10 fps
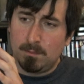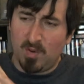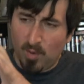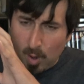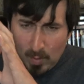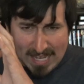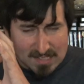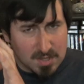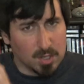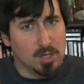Before we
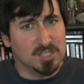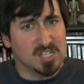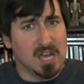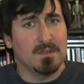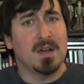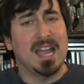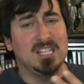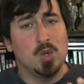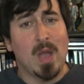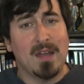get to the good stuff, I
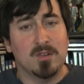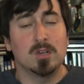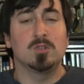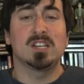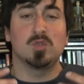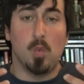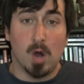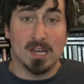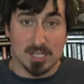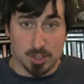do have to address
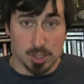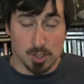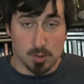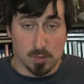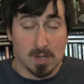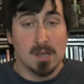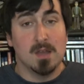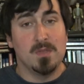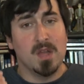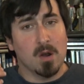one issue.
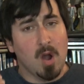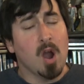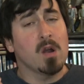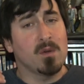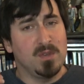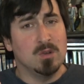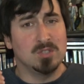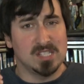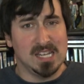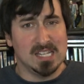There are a few
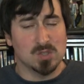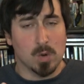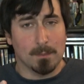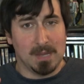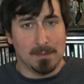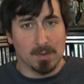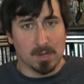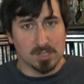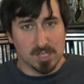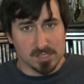scenes where people
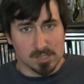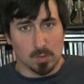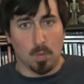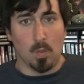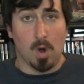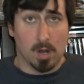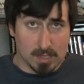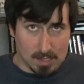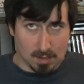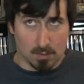are just
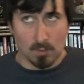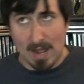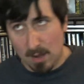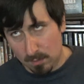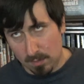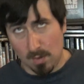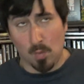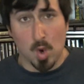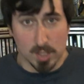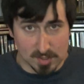walking around the
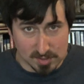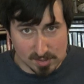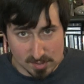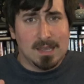woods.